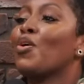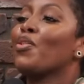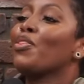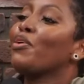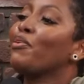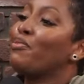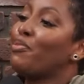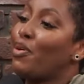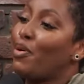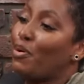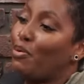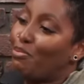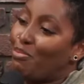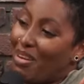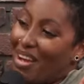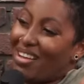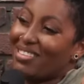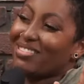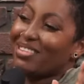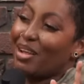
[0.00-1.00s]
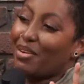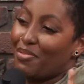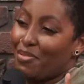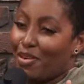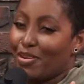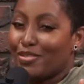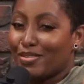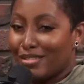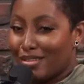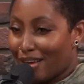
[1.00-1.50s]
on the phone, Got past you. that
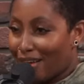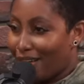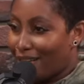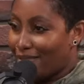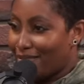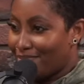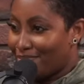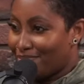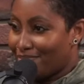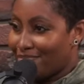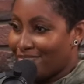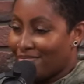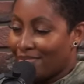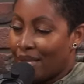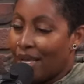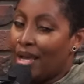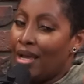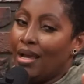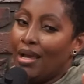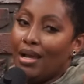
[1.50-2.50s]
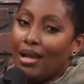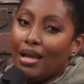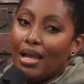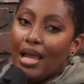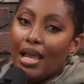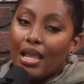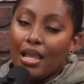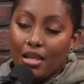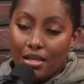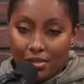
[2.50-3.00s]
first day. Got you. Yeah.
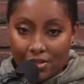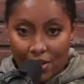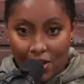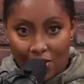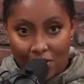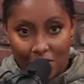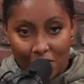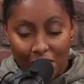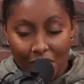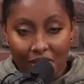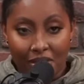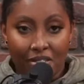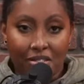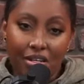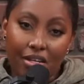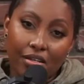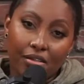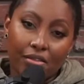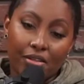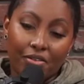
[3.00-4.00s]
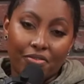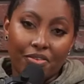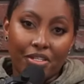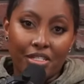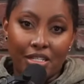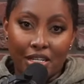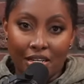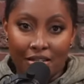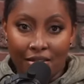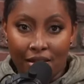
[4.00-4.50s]
He's also a stickler for
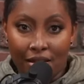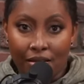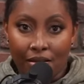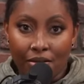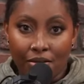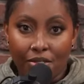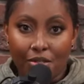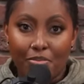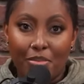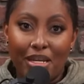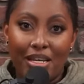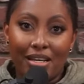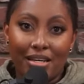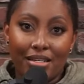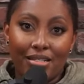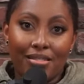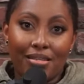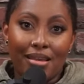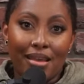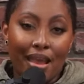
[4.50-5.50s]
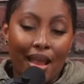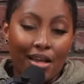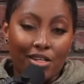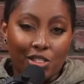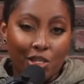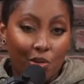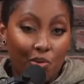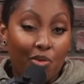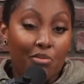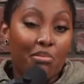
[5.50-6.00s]
details because he
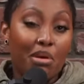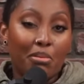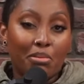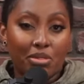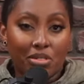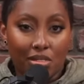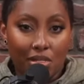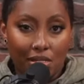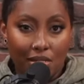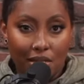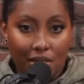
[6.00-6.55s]
actually remembers the